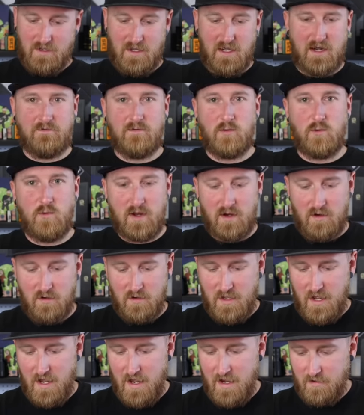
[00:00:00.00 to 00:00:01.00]
kind of a
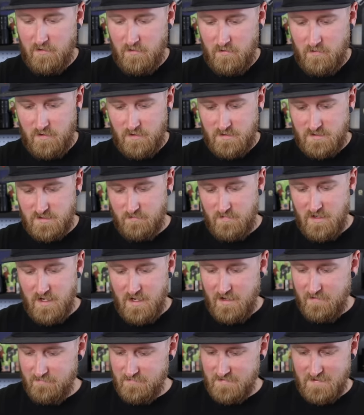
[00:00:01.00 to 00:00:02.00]
weird category, some
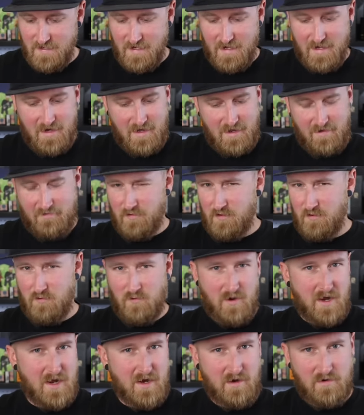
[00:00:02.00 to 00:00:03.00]
knives that I've
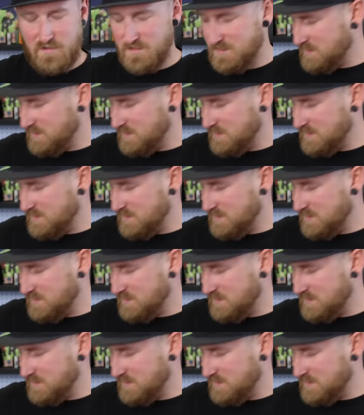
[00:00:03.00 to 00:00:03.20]
acquired